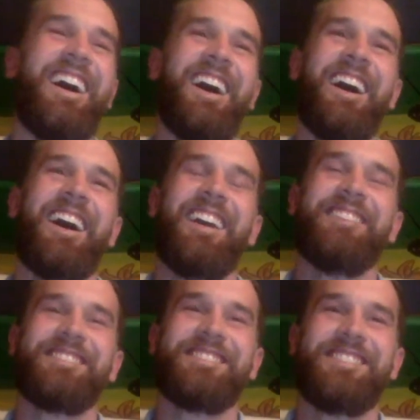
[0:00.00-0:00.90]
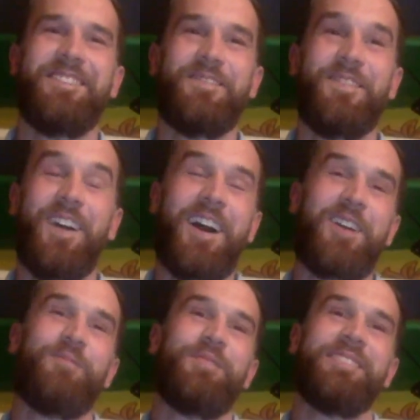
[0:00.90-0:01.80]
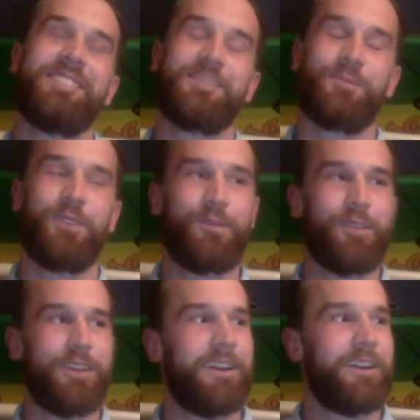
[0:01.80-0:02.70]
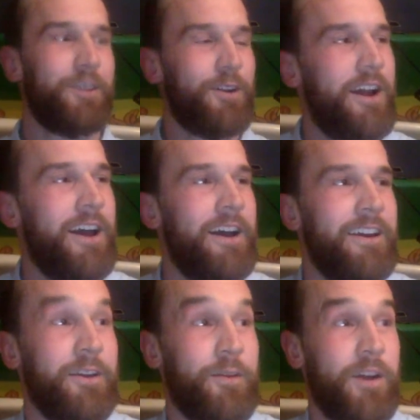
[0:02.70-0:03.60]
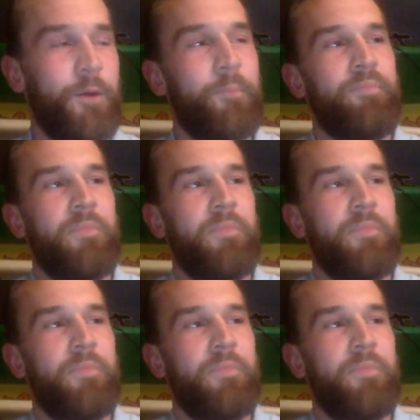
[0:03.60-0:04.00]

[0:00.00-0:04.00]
And just the environment is really, really incredible.